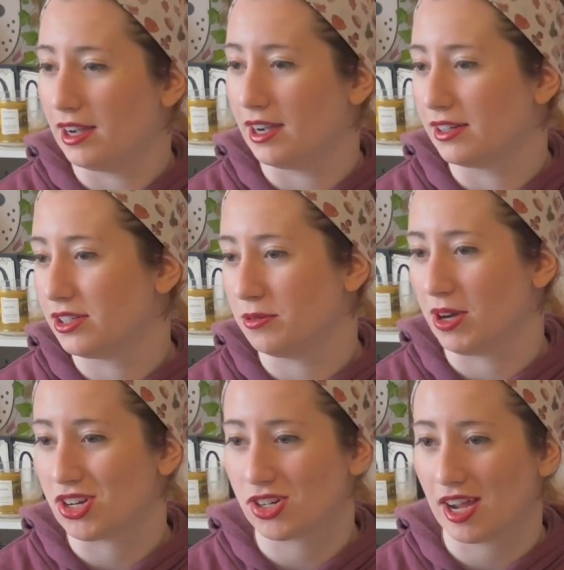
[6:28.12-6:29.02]
too
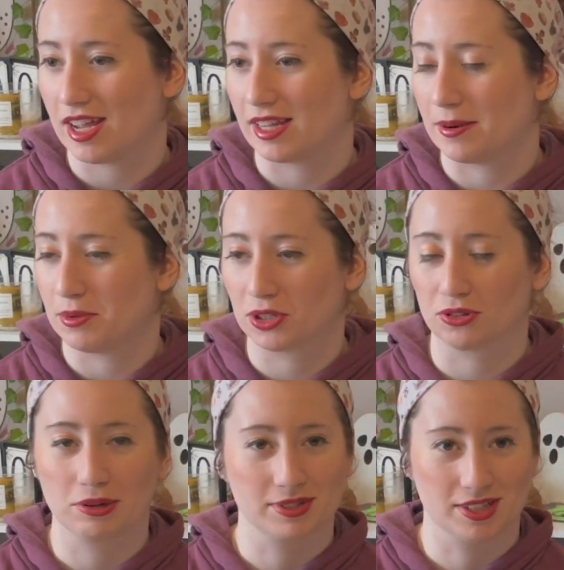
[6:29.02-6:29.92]
much. And then book
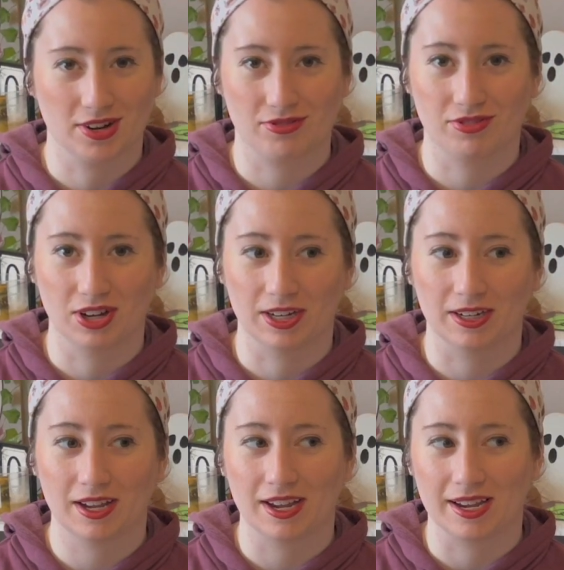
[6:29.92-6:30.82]
3 was a lot of fun,
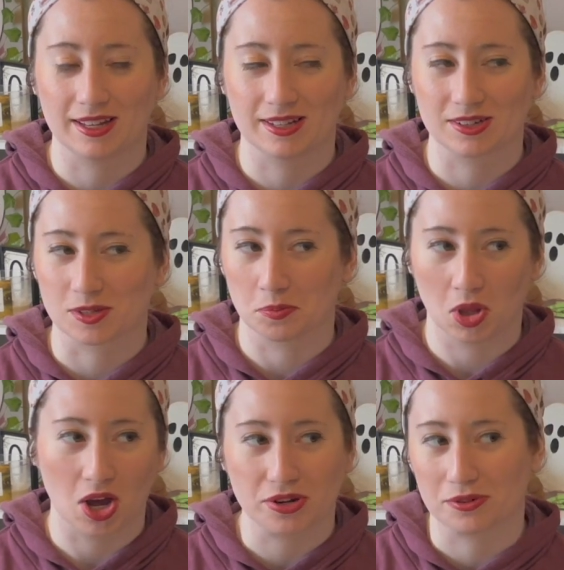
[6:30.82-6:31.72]
and there's some
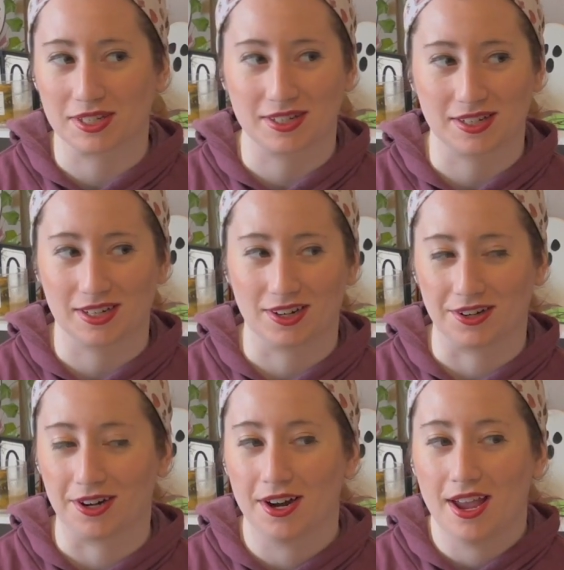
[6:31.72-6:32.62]
plot twist in
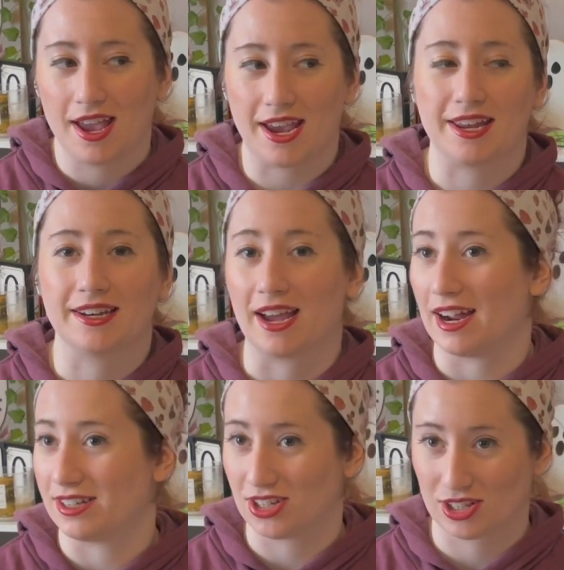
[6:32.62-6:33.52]
here. And I
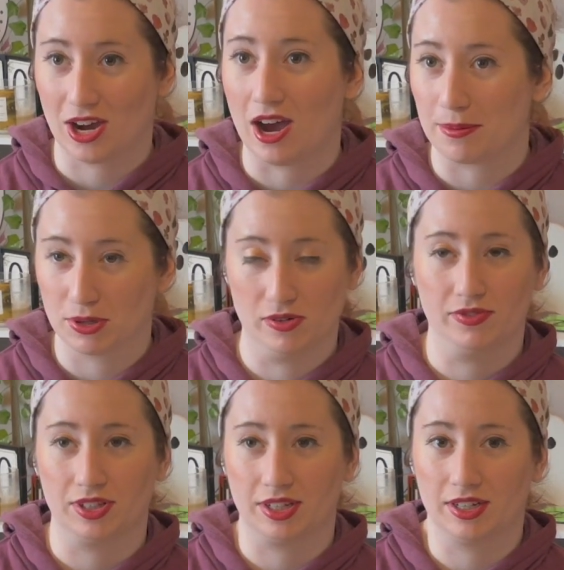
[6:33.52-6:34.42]
just got approved for
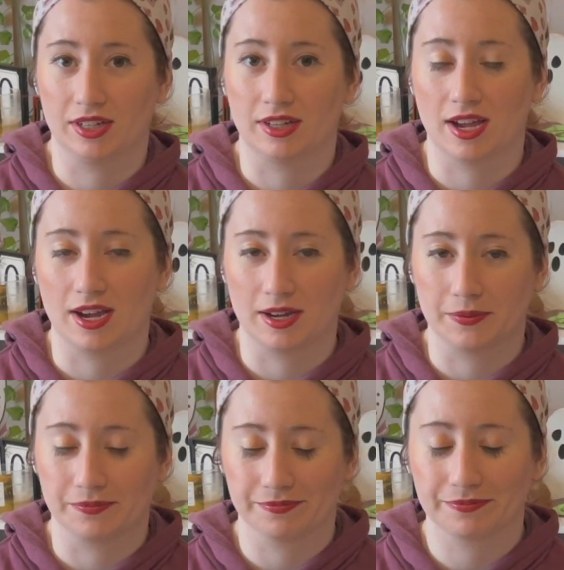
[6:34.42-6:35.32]
the
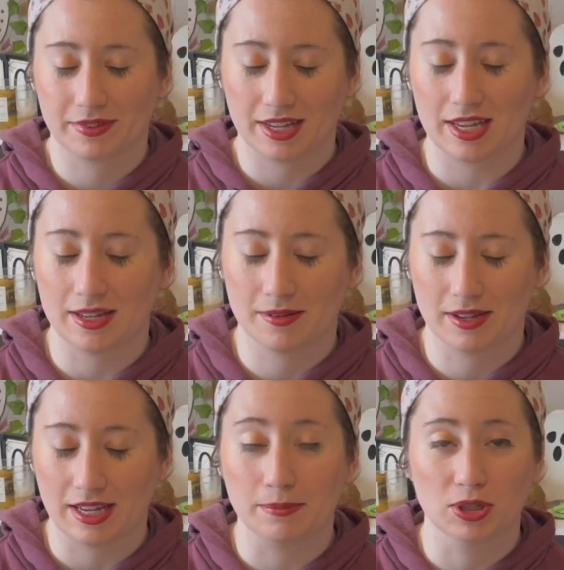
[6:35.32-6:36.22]

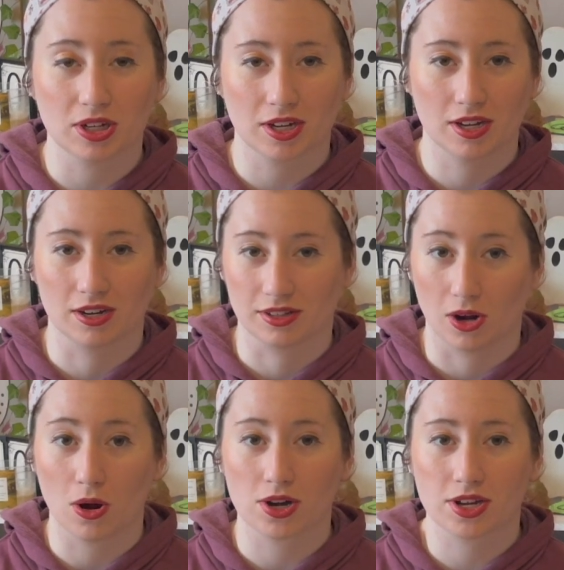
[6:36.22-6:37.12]
ebook, the
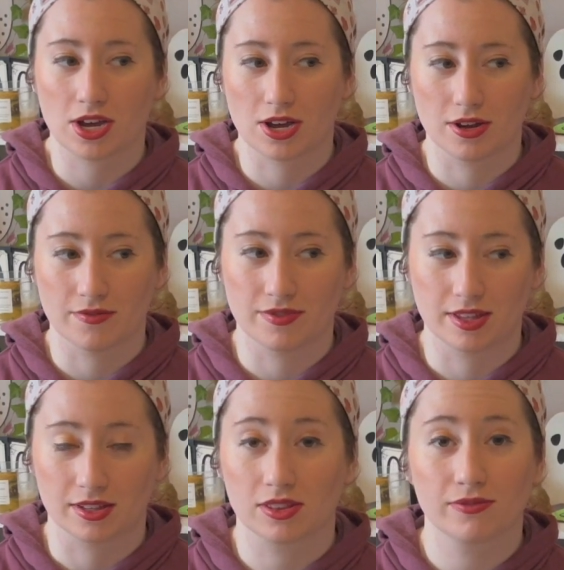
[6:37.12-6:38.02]
arc of
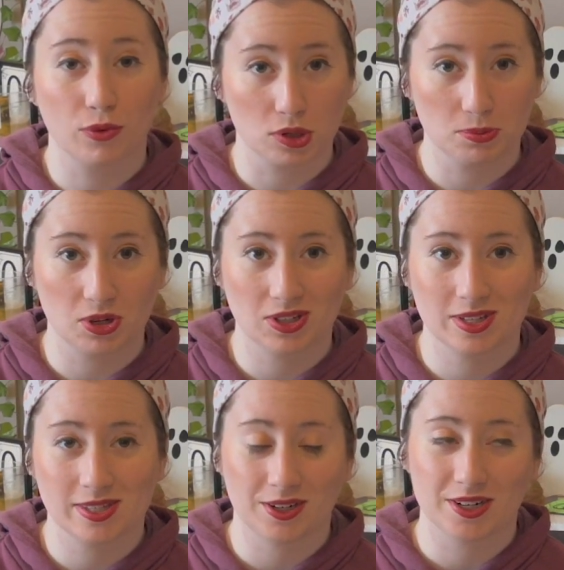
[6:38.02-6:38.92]
the 4th book in this
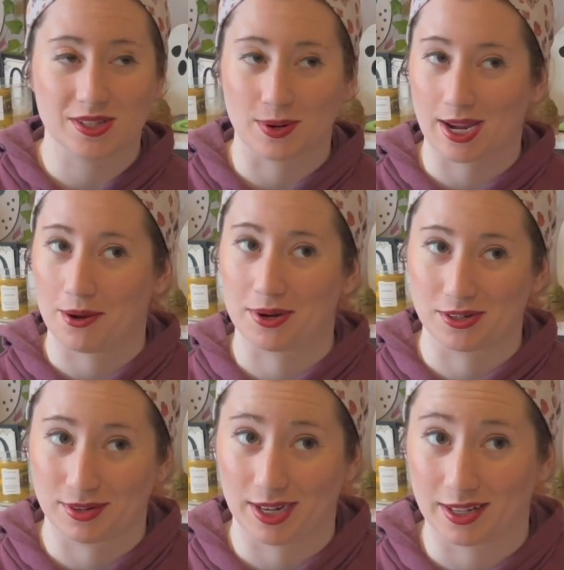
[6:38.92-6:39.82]
series, so I can't wait to
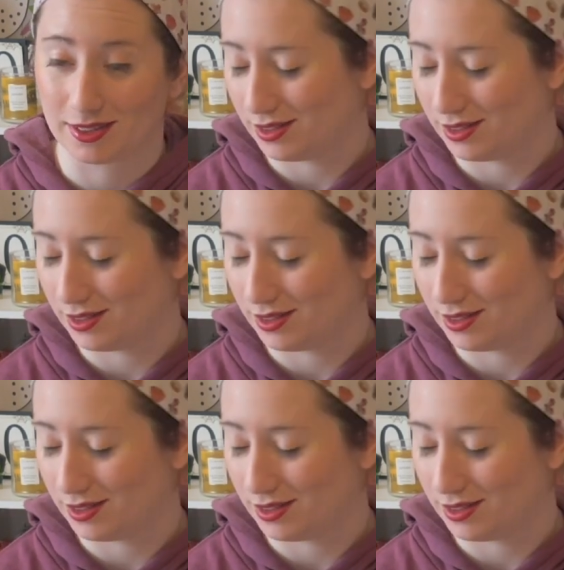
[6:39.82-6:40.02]
read it.